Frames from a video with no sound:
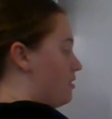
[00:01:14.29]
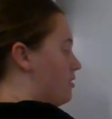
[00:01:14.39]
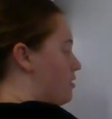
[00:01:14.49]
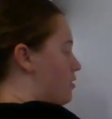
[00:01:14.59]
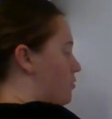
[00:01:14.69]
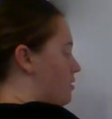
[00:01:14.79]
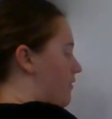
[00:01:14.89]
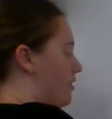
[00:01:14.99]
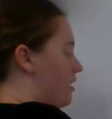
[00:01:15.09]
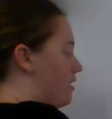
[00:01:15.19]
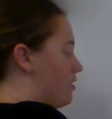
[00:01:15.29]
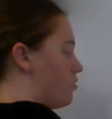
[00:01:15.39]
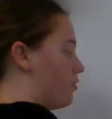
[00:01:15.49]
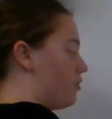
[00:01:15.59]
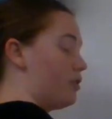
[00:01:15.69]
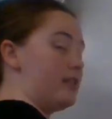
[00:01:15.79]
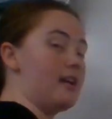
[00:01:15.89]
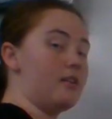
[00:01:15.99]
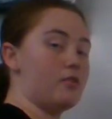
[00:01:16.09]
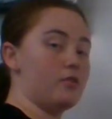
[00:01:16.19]
So
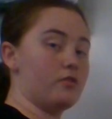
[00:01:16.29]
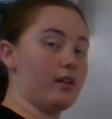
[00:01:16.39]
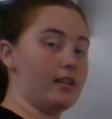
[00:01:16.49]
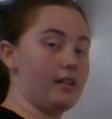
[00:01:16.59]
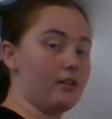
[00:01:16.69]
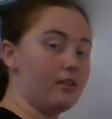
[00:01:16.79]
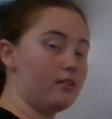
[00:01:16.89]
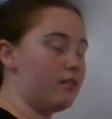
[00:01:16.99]
738 goes right here.